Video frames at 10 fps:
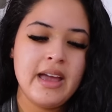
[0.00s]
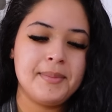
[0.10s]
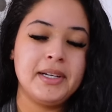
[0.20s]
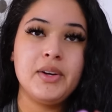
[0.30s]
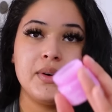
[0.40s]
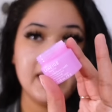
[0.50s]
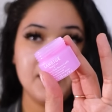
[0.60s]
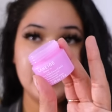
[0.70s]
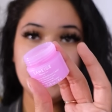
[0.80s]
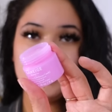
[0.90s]
I'm gonna go in
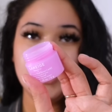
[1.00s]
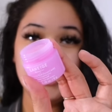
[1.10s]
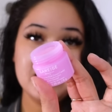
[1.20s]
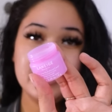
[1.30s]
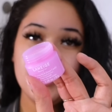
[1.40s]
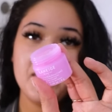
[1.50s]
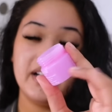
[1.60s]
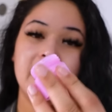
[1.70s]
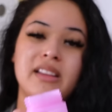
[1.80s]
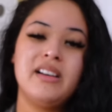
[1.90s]
with this one. This is the one
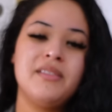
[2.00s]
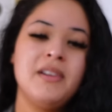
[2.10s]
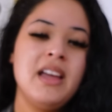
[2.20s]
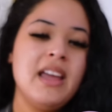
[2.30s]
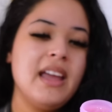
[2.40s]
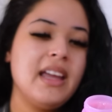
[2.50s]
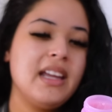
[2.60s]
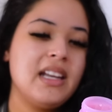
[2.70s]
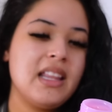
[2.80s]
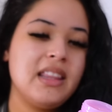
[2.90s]
I love
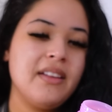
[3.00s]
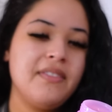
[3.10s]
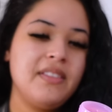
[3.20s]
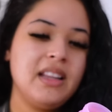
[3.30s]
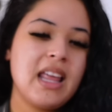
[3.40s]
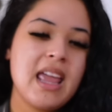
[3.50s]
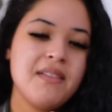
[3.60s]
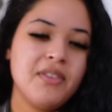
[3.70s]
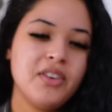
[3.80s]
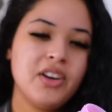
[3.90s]
in the
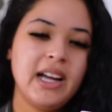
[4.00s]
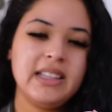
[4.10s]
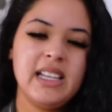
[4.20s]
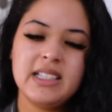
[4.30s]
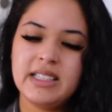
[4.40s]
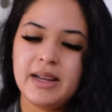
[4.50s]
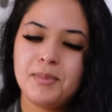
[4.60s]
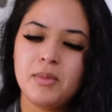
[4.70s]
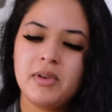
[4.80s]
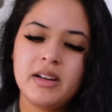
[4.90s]
flavor. I think it's like
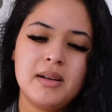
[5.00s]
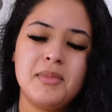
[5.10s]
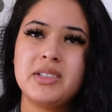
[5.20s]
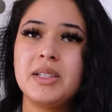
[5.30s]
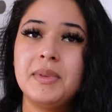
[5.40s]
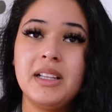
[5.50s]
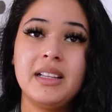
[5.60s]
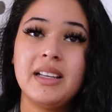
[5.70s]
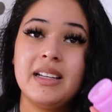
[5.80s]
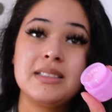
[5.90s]
bubblegum or something like that.